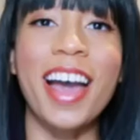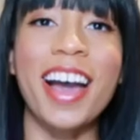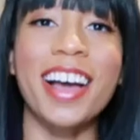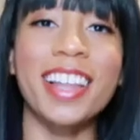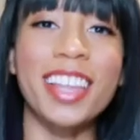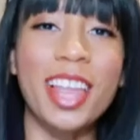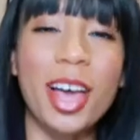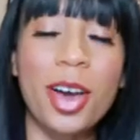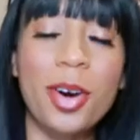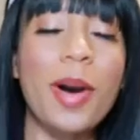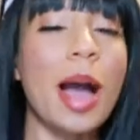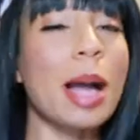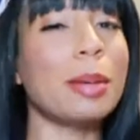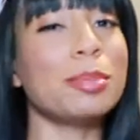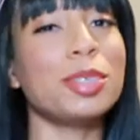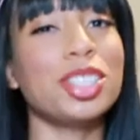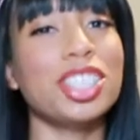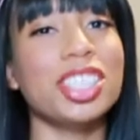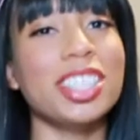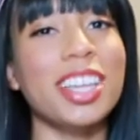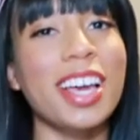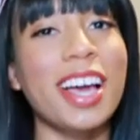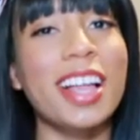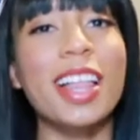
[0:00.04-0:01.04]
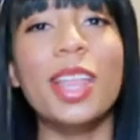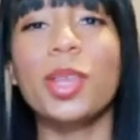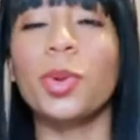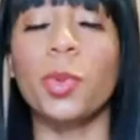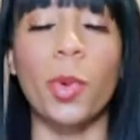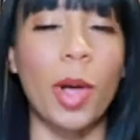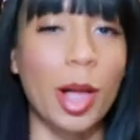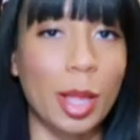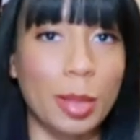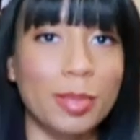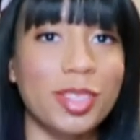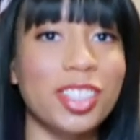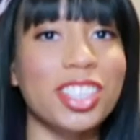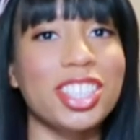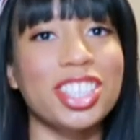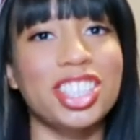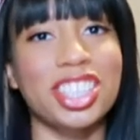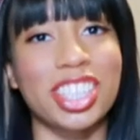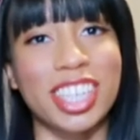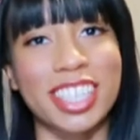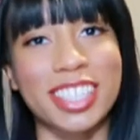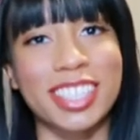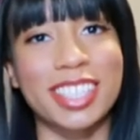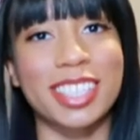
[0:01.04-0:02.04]
Hello, I'm Chanelle and welcome to The
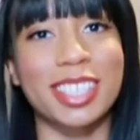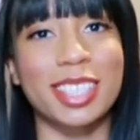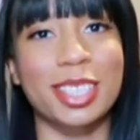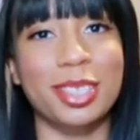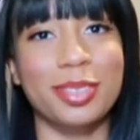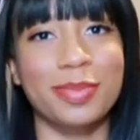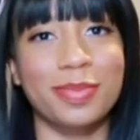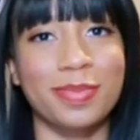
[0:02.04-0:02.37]
Gist.